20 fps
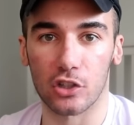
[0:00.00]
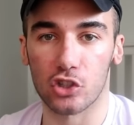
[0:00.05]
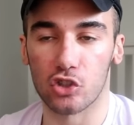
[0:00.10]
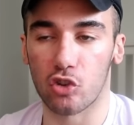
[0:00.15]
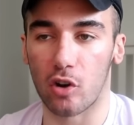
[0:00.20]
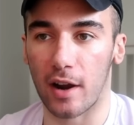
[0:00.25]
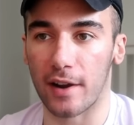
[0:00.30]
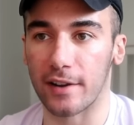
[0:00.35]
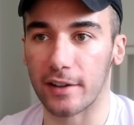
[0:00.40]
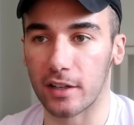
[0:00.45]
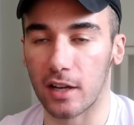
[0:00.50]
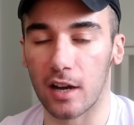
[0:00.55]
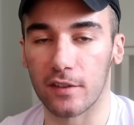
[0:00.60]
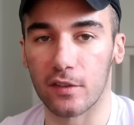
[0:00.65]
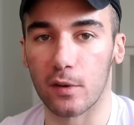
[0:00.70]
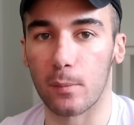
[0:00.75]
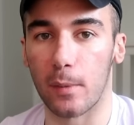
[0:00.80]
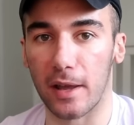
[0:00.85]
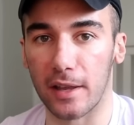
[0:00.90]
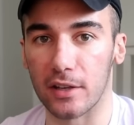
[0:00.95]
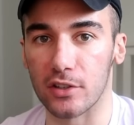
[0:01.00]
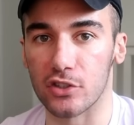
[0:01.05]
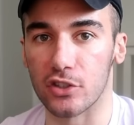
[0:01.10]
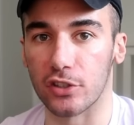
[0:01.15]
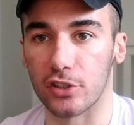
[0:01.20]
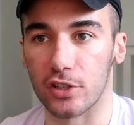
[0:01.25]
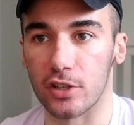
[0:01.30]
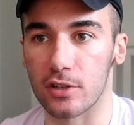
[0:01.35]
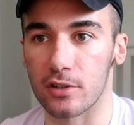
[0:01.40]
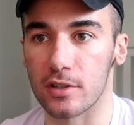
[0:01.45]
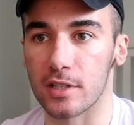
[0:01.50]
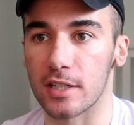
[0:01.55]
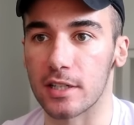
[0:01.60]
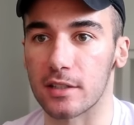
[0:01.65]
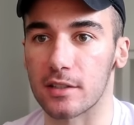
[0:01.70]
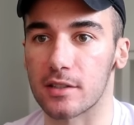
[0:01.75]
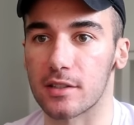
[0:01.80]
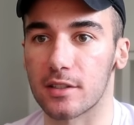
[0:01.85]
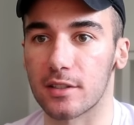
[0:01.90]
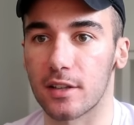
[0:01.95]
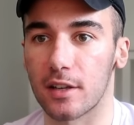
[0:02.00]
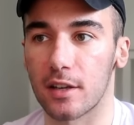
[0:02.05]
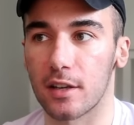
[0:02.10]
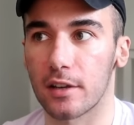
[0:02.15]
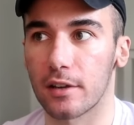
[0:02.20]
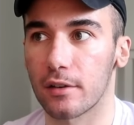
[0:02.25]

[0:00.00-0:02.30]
trying to cover my insecurities